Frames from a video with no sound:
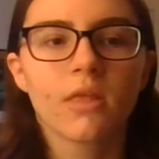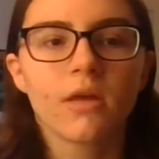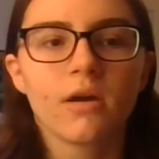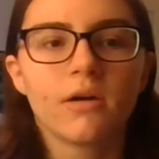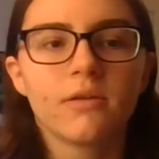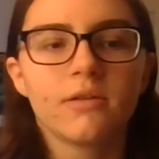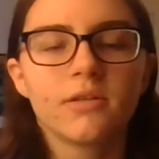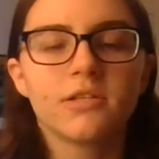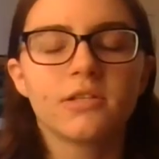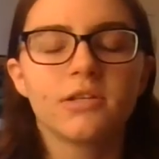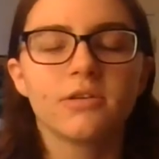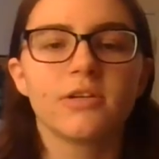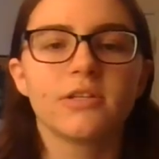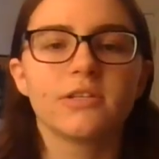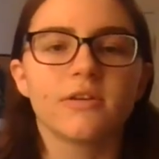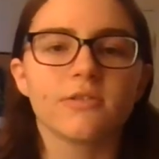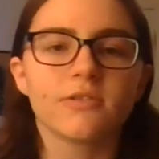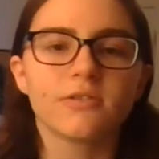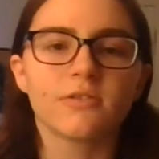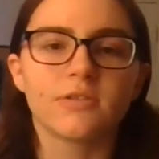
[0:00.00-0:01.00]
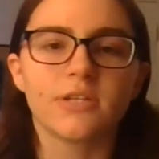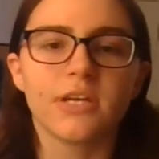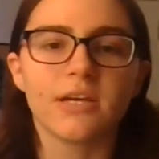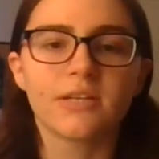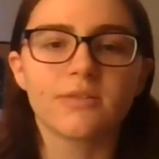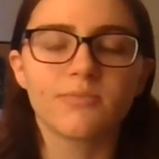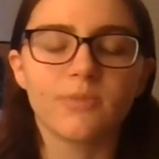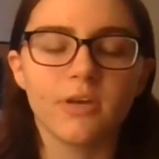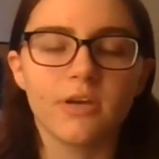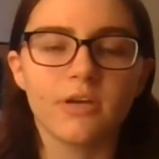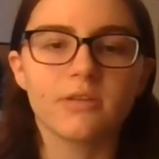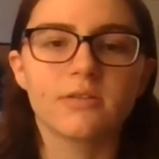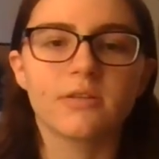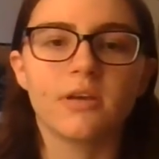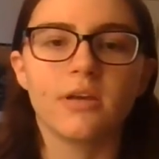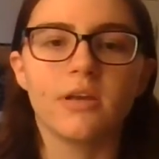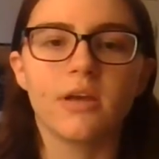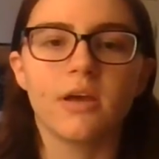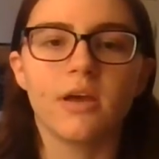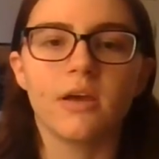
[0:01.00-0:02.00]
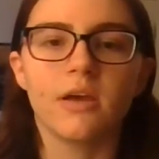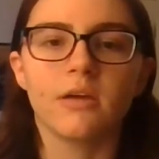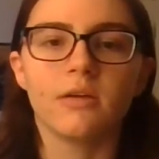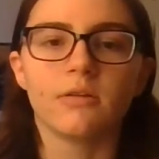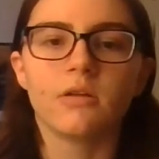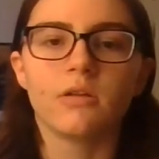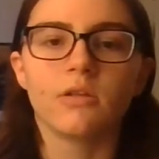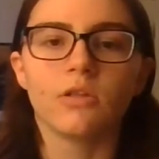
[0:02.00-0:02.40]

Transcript: The series also takes place in a